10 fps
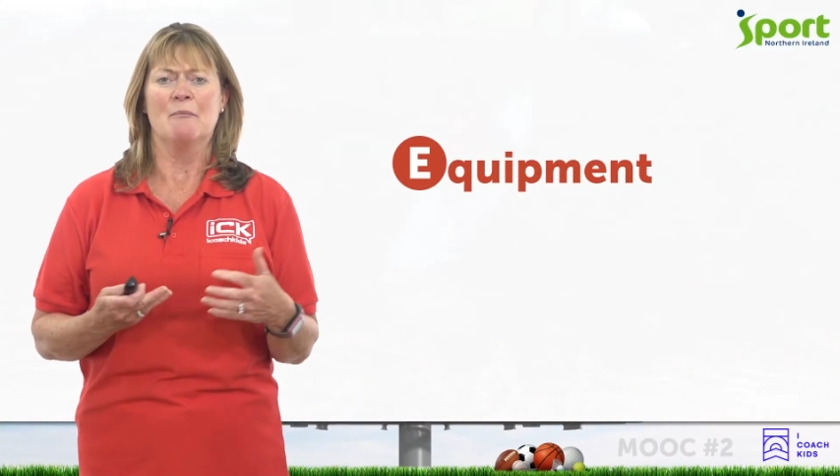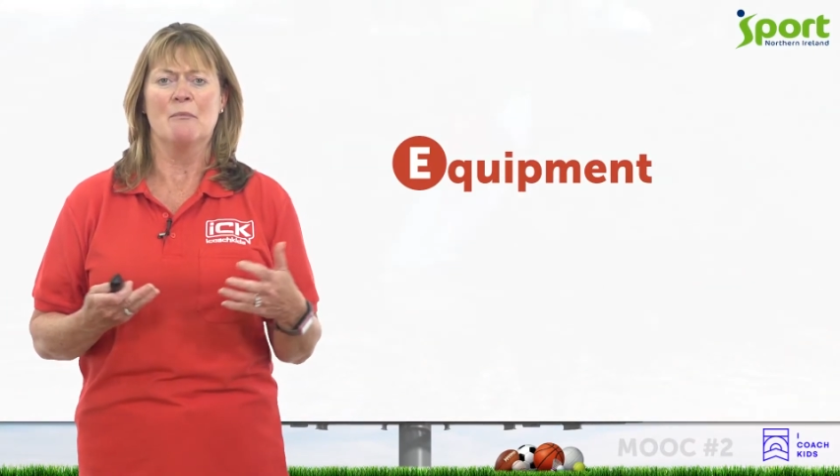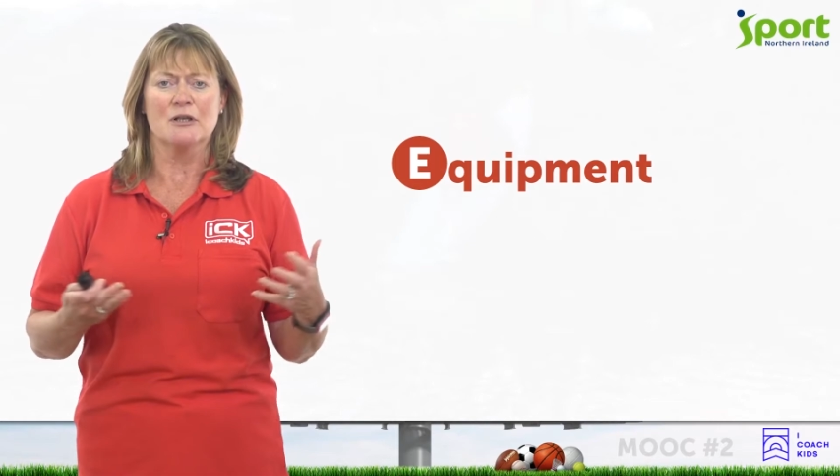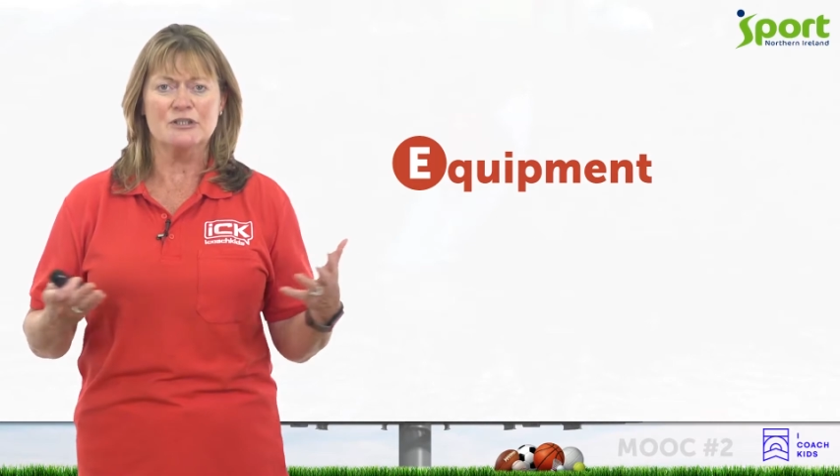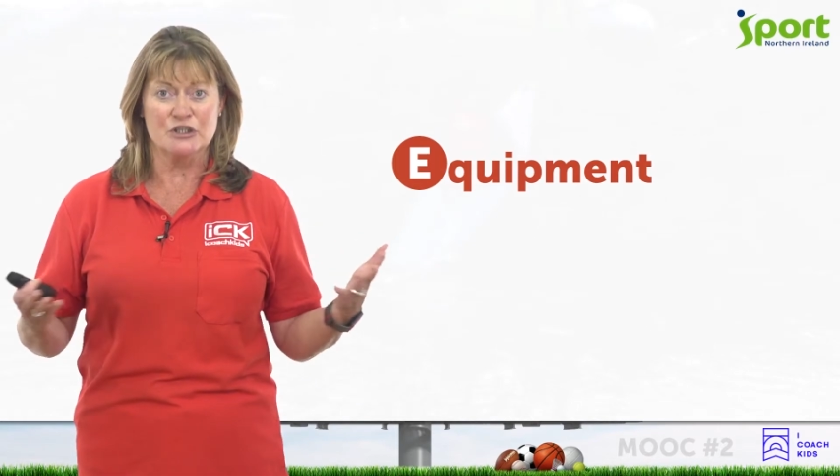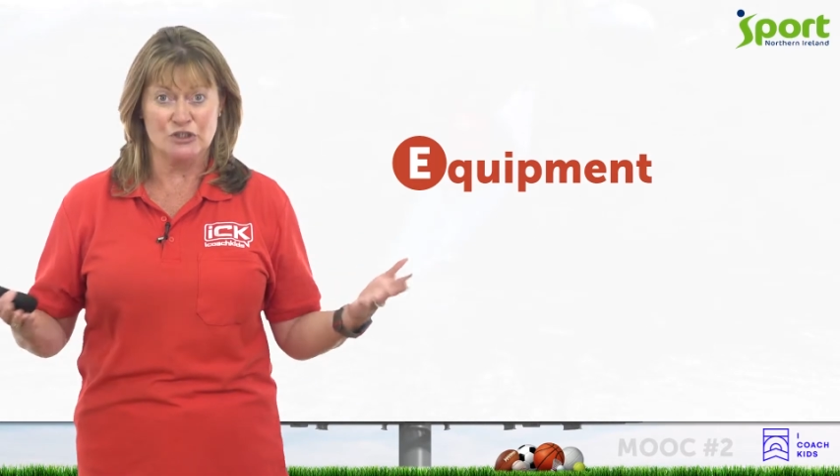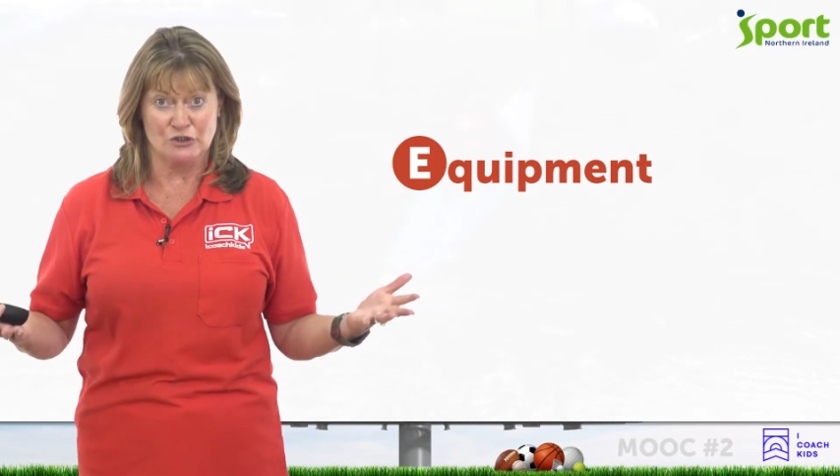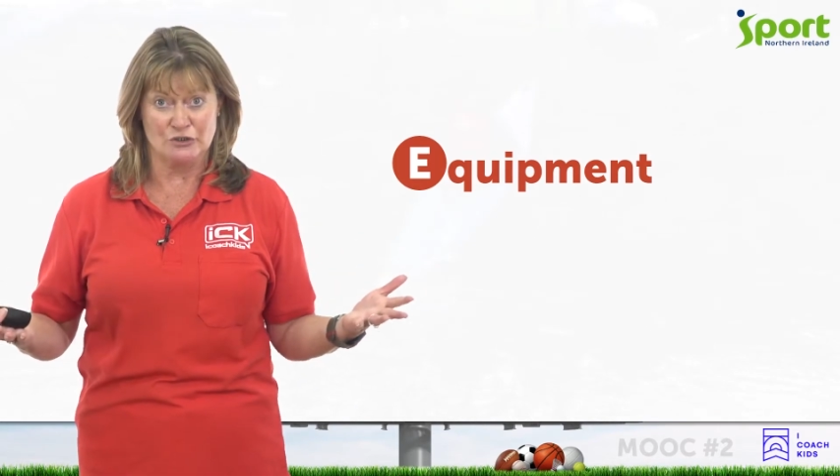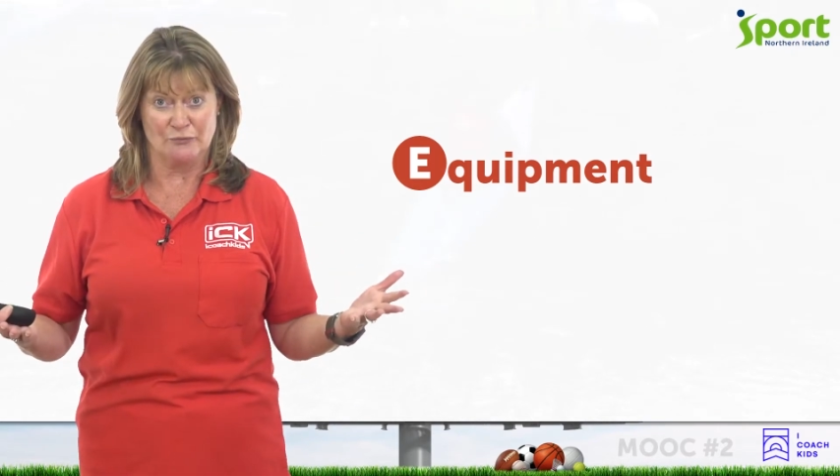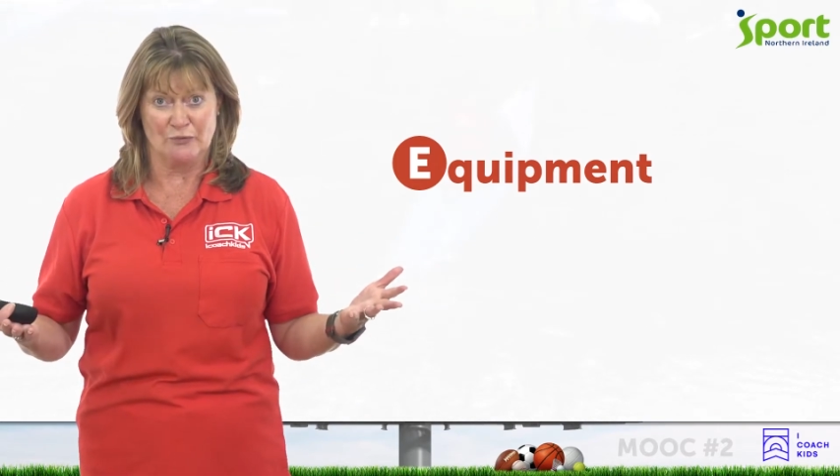
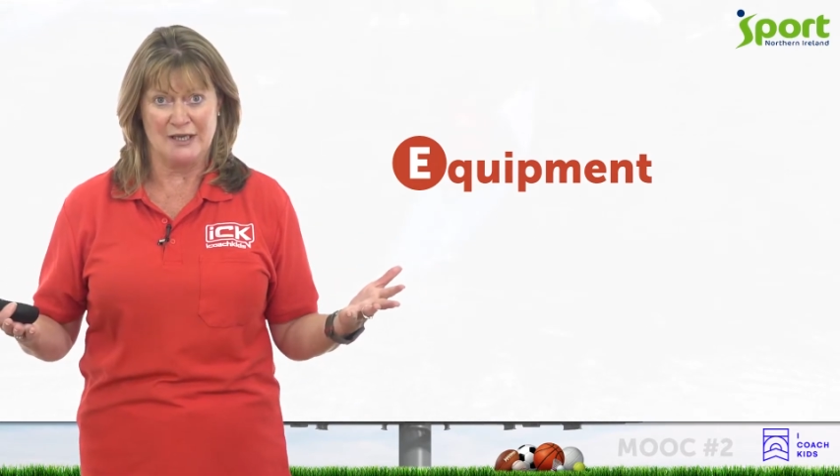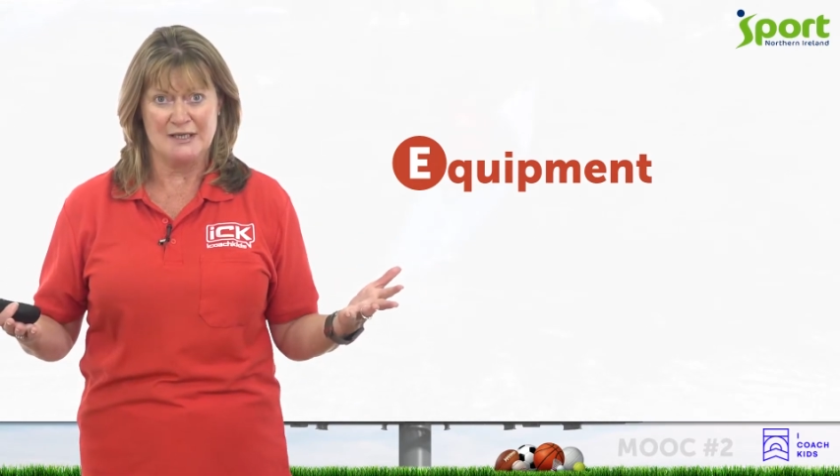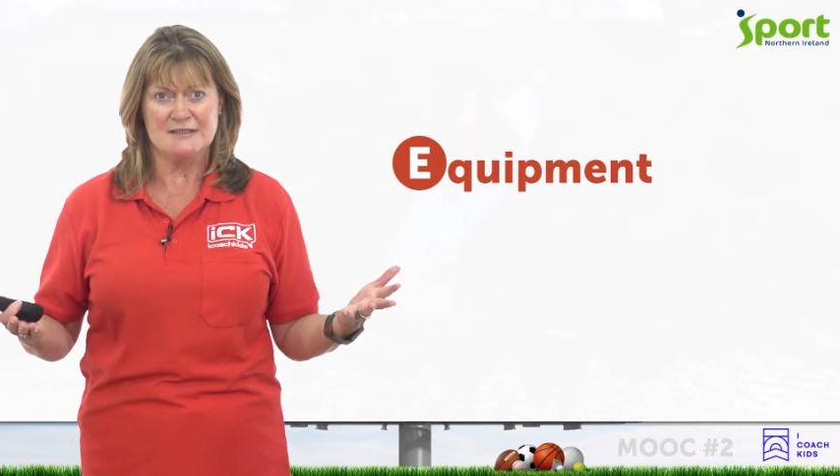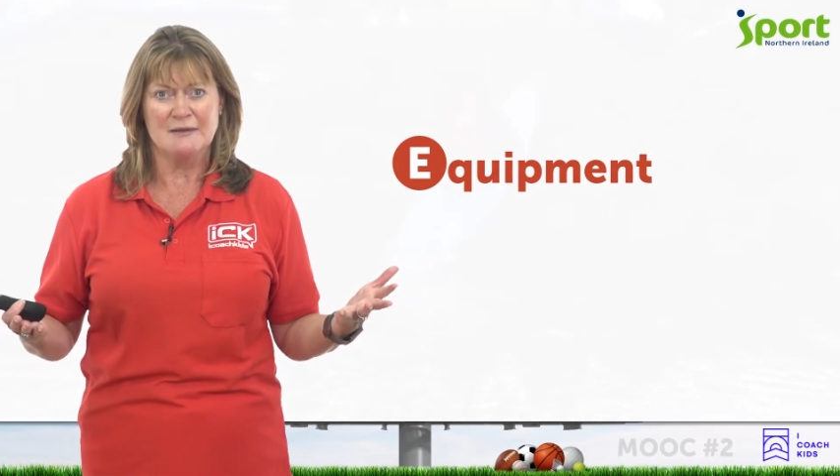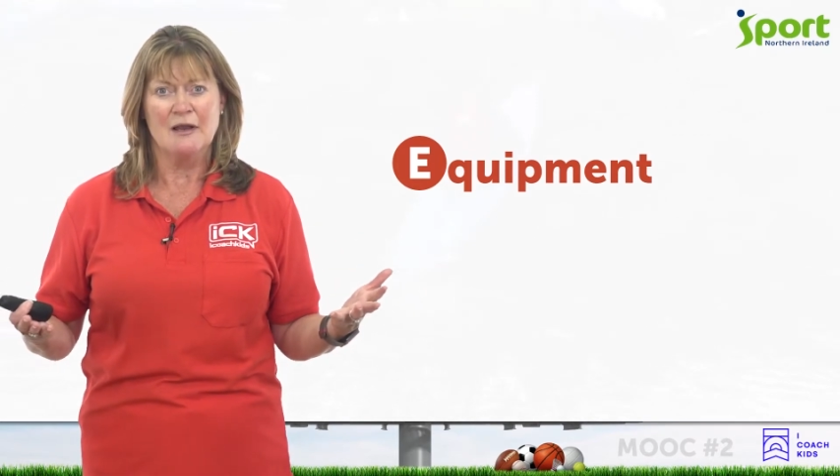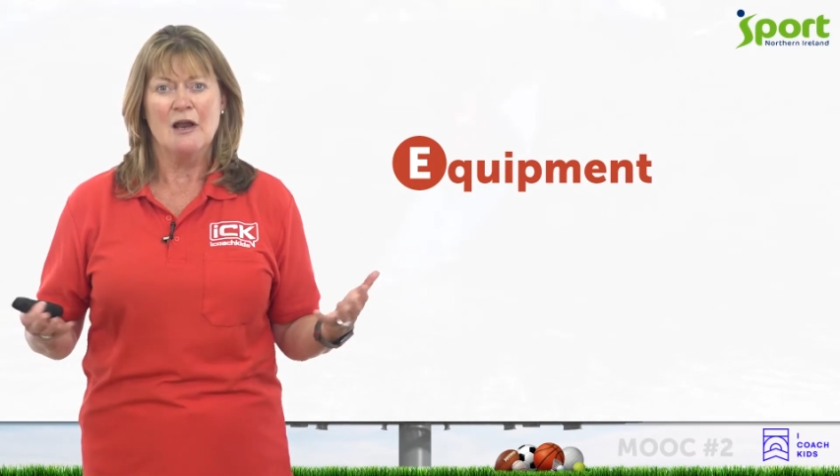multitude of ways.